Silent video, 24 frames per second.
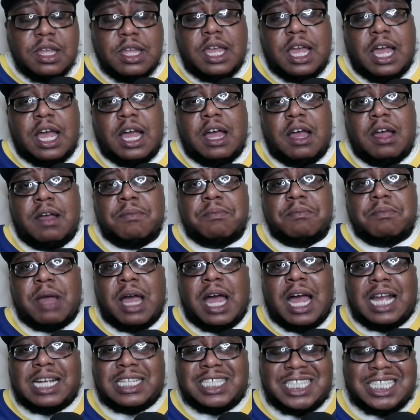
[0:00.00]

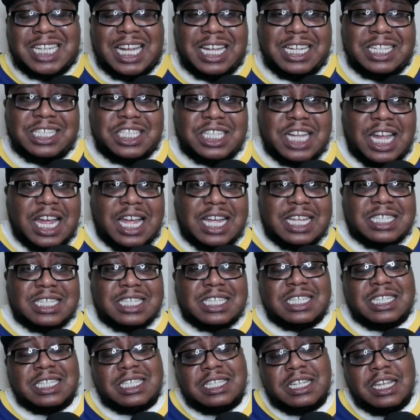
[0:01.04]
Ashay
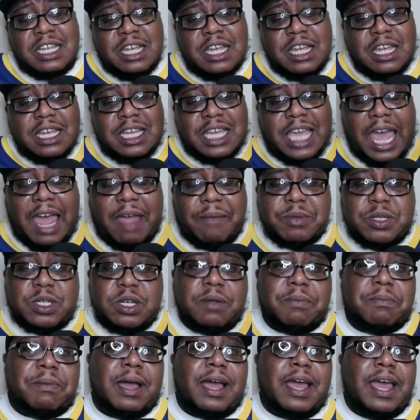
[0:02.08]
Johnson,
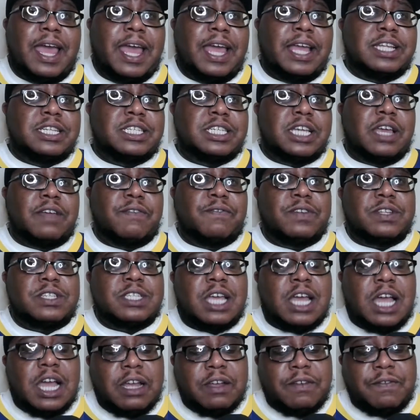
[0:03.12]
captured by AJ
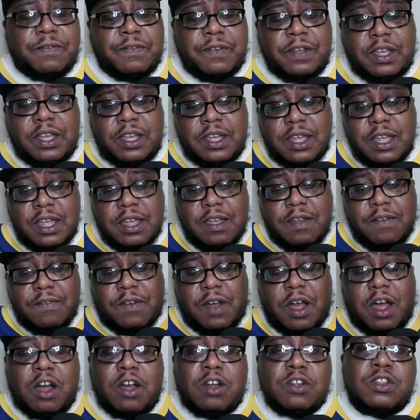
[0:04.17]
Photography, for
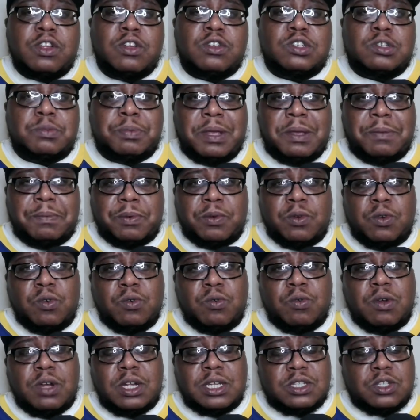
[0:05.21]
all those people
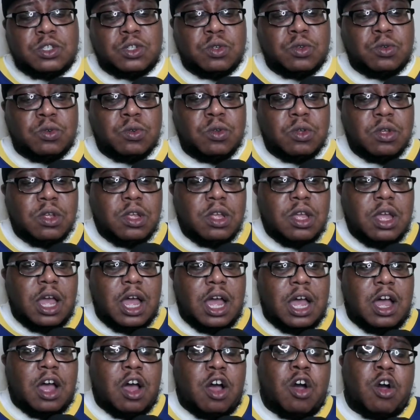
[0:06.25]
who want to
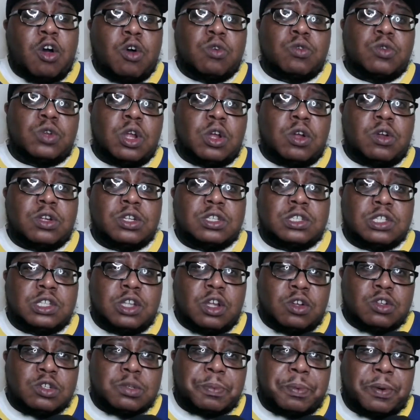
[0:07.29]
hold on to
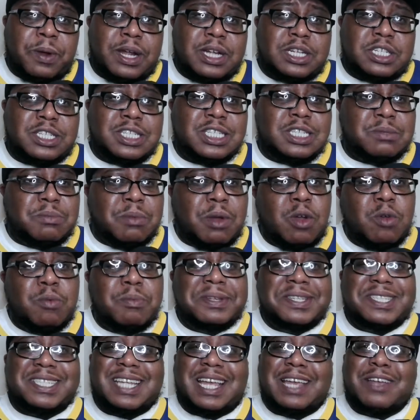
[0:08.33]
those precious
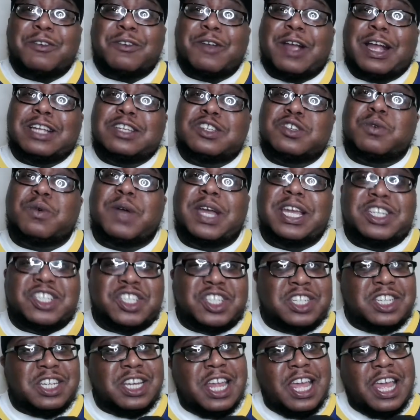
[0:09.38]
moments like
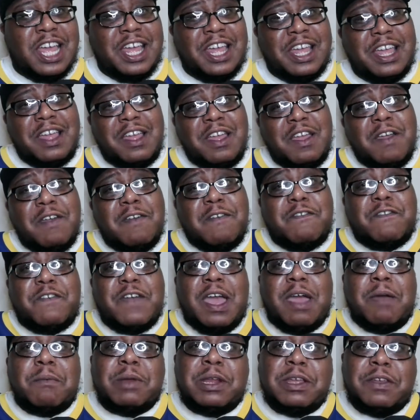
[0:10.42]
graduation day,
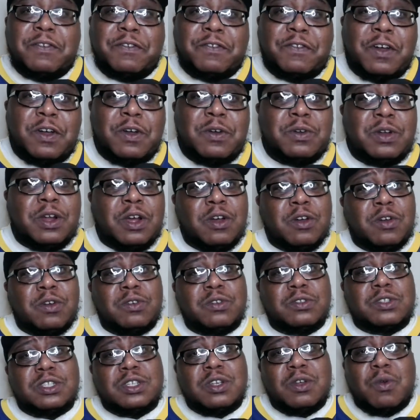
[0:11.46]
family
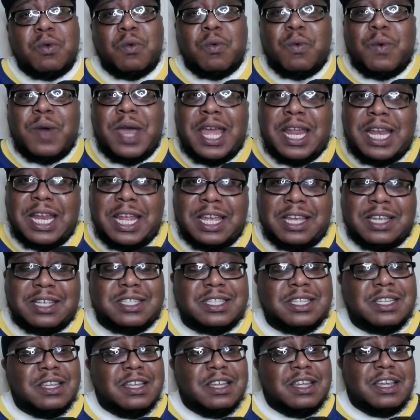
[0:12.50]
photos, weddings,
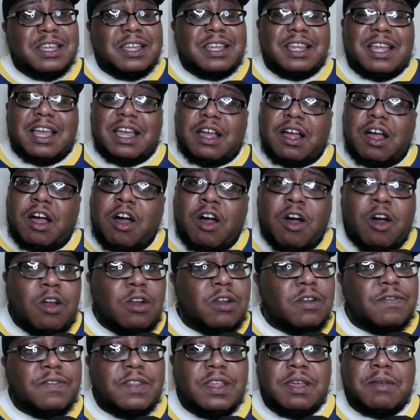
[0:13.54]
all
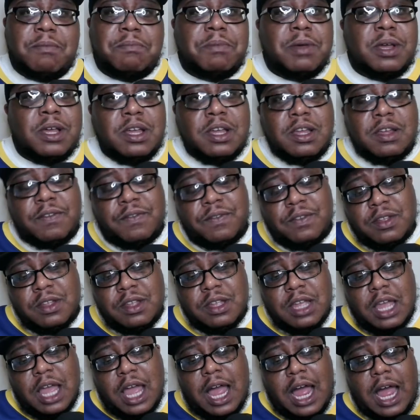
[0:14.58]
of the above.
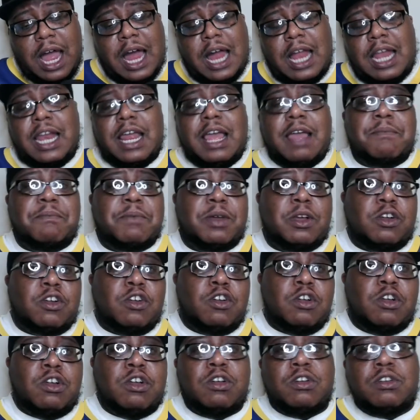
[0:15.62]
Holla at my
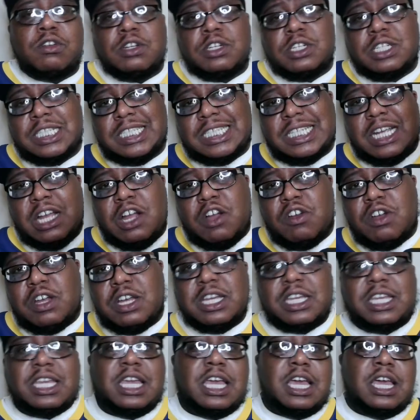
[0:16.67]
girl. She going to
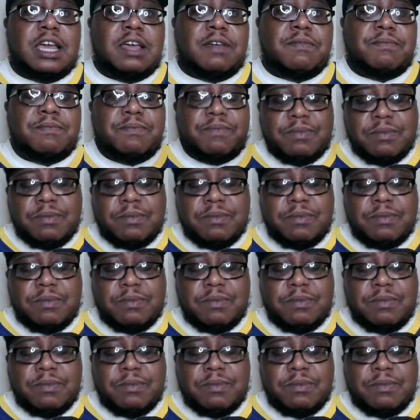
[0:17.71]
hook you up.